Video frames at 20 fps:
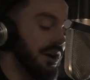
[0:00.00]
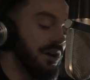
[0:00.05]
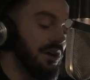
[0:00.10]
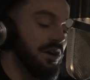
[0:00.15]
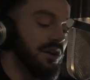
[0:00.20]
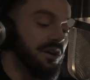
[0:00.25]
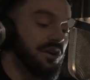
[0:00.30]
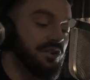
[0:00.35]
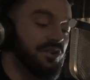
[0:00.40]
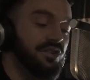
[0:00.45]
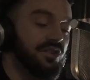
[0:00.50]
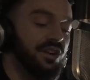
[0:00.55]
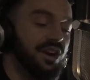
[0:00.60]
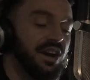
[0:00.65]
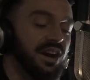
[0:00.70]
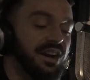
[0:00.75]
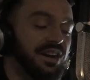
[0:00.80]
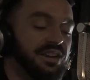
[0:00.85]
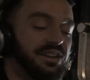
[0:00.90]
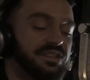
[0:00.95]
Oh,
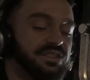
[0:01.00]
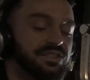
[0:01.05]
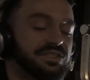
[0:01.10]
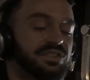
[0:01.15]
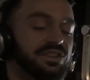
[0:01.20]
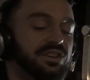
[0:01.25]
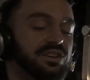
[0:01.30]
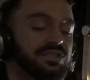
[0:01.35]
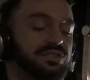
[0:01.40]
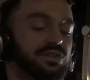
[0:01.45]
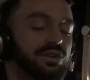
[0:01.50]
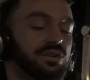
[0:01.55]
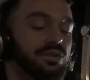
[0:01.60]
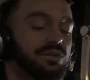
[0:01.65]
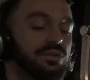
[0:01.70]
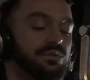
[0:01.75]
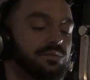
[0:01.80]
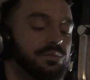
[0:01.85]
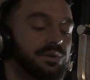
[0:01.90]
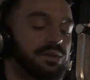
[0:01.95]
grace, just
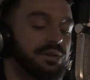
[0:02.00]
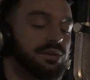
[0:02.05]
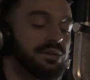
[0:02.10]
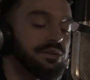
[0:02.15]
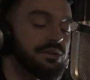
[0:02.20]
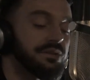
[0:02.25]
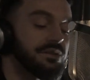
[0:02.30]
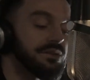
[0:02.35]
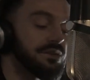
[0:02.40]
hold me